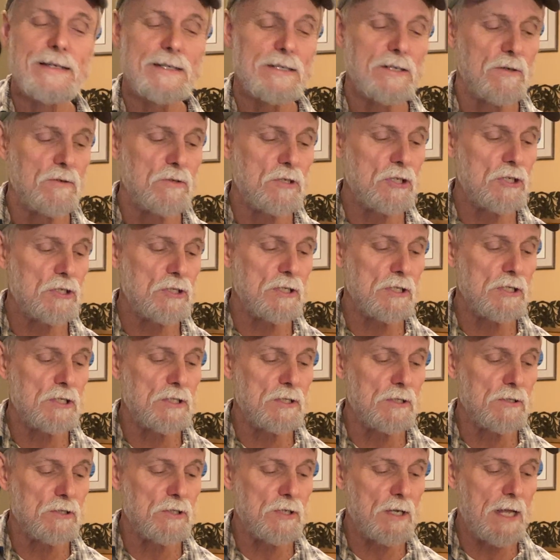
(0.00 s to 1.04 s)
So just
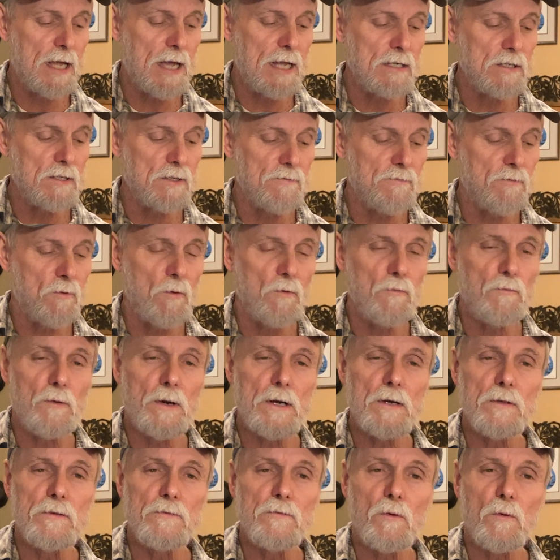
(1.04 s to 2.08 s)
the slide into the 4th
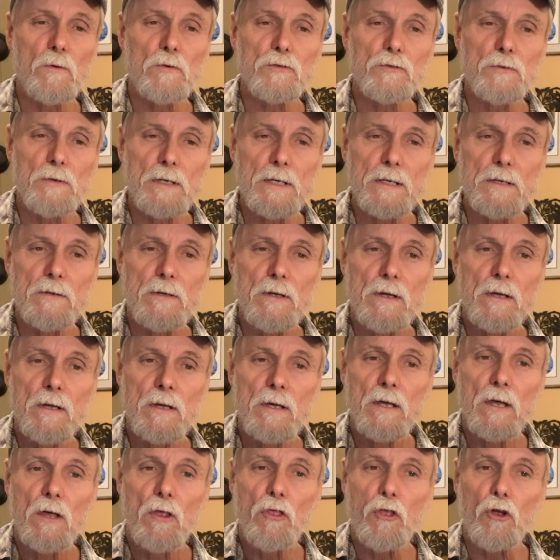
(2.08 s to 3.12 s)
fret on the 4th string,
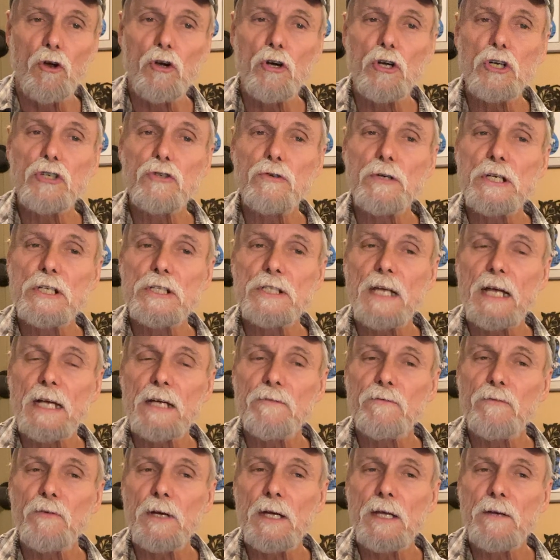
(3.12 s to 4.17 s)
3rd string,
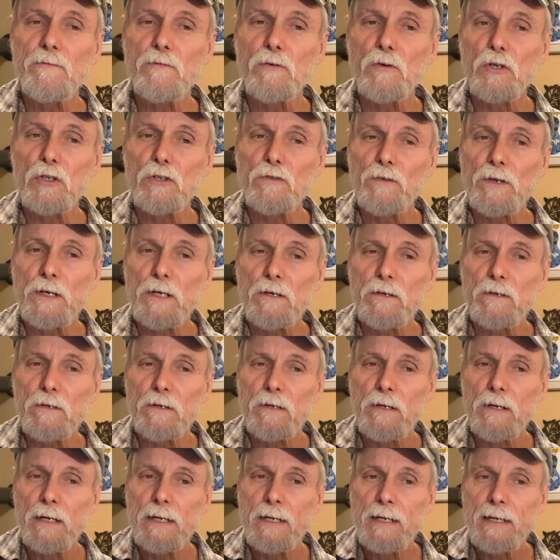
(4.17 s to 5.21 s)
2nd fret, 1st
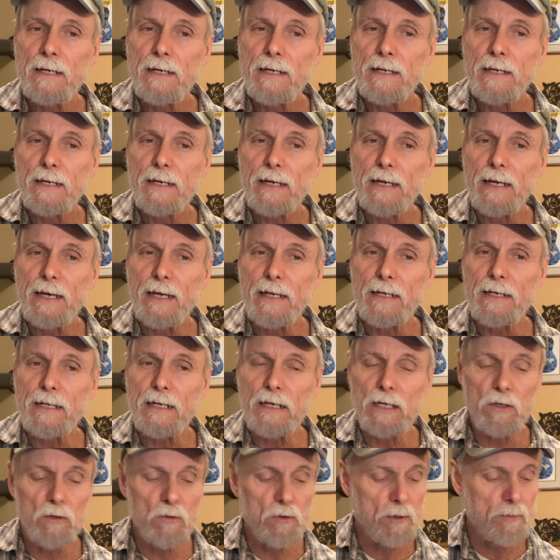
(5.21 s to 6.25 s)
finger, and then
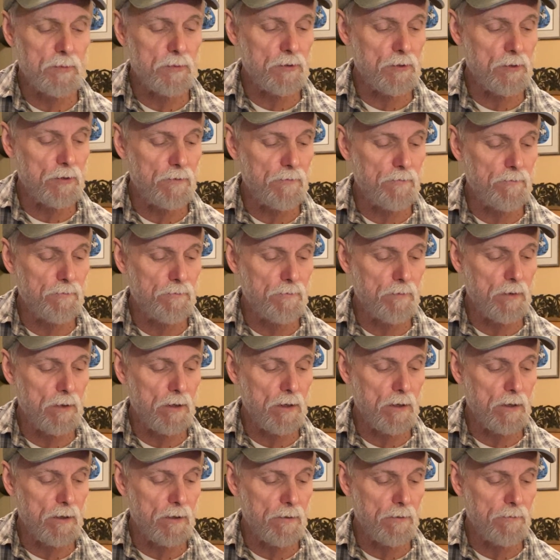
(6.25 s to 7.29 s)
I go up 3rd
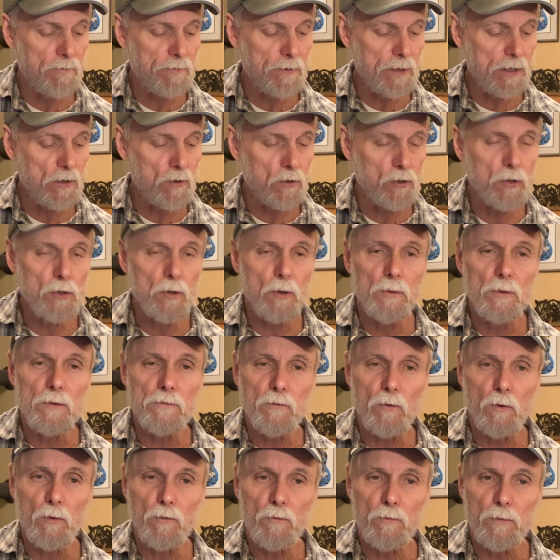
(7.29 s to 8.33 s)
finger on the
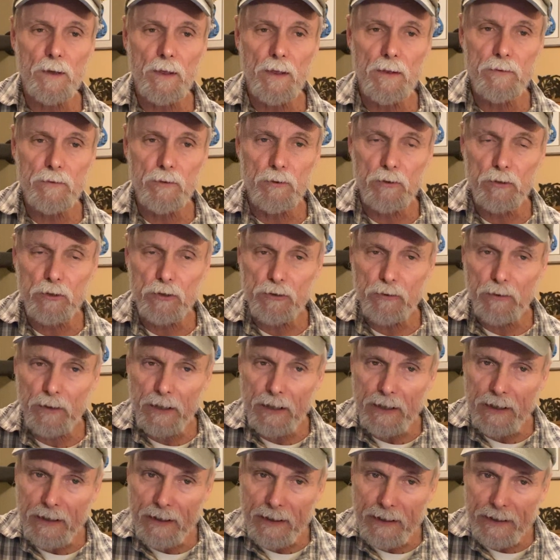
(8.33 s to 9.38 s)
4th fret, 3rd
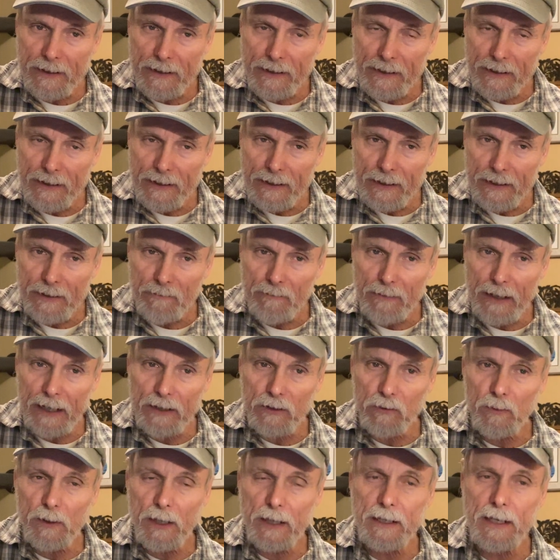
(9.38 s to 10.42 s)
string, back
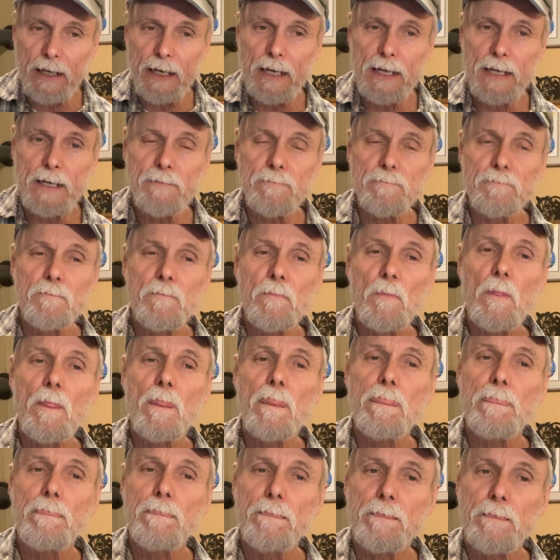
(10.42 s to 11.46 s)
the way I came,
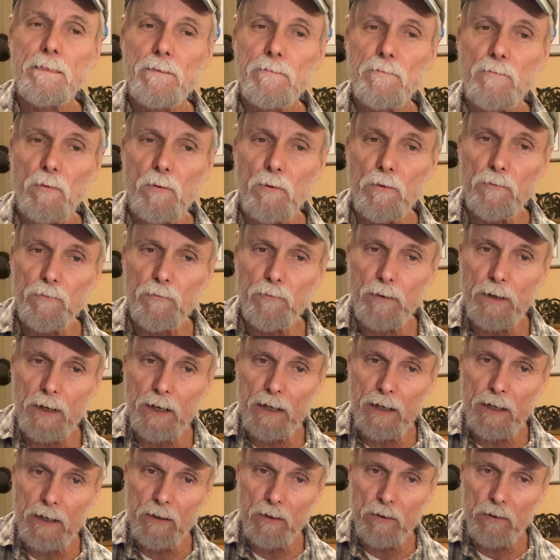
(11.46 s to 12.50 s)
4th
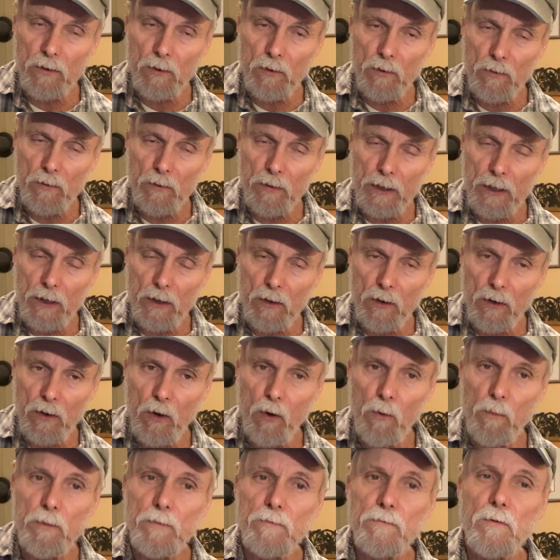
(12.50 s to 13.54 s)
fret,
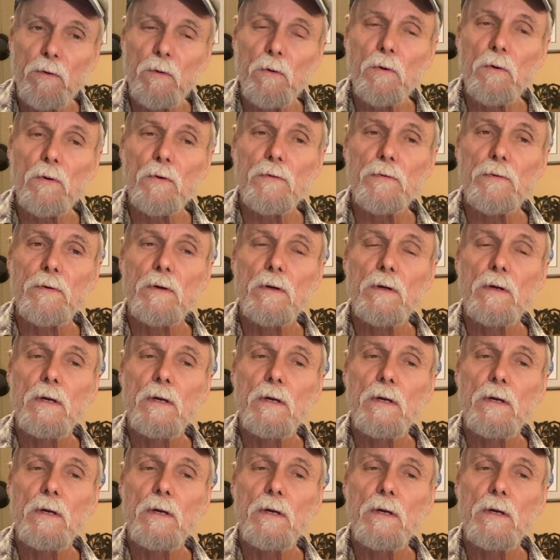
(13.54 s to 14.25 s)
open 4th,